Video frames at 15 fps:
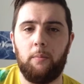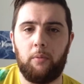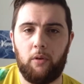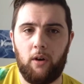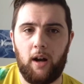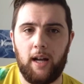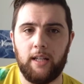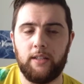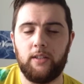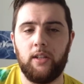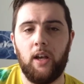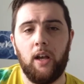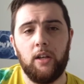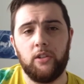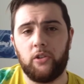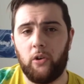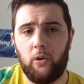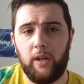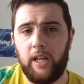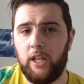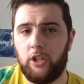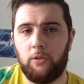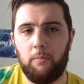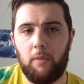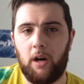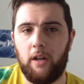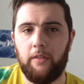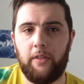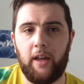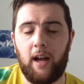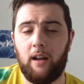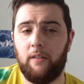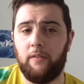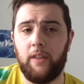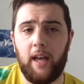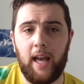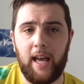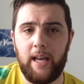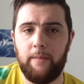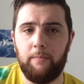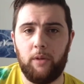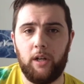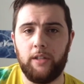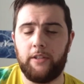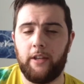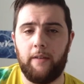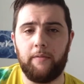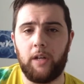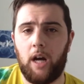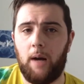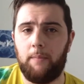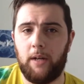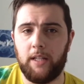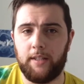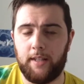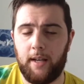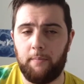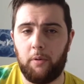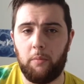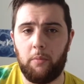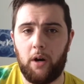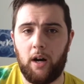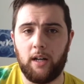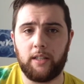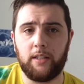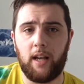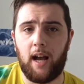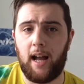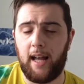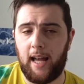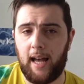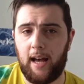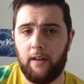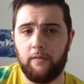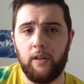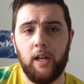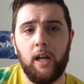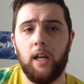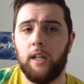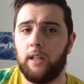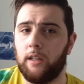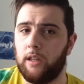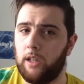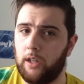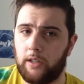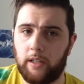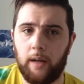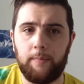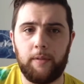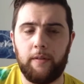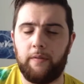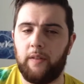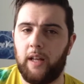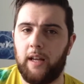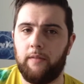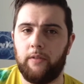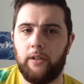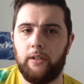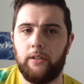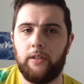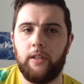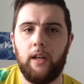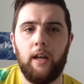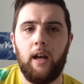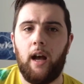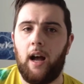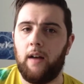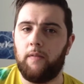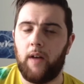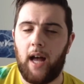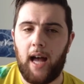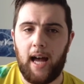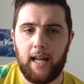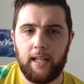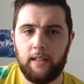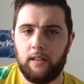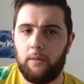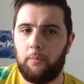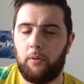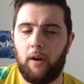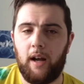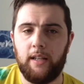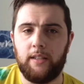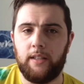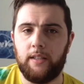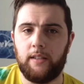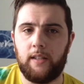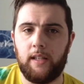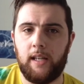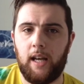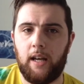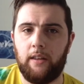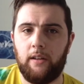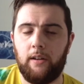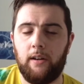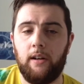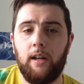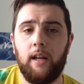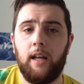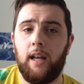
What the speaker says: price. So each month out of the 8 months I've got my Zamplebox, I have looked up the flavors, I've added the prices together,